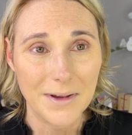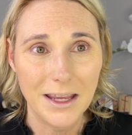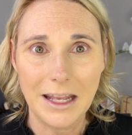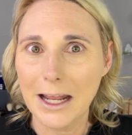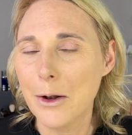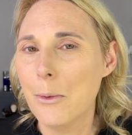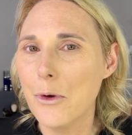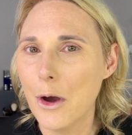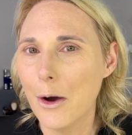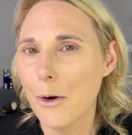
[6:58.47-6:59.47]
And I don't
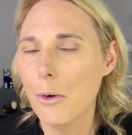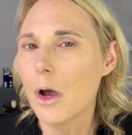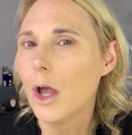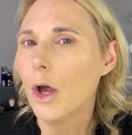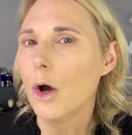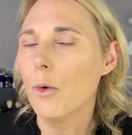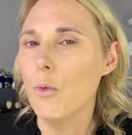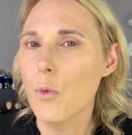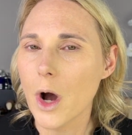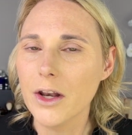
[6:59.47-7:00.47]
know
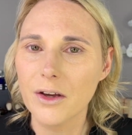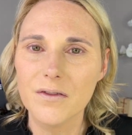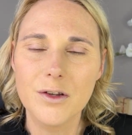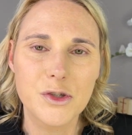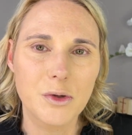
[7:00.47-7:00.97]
what of those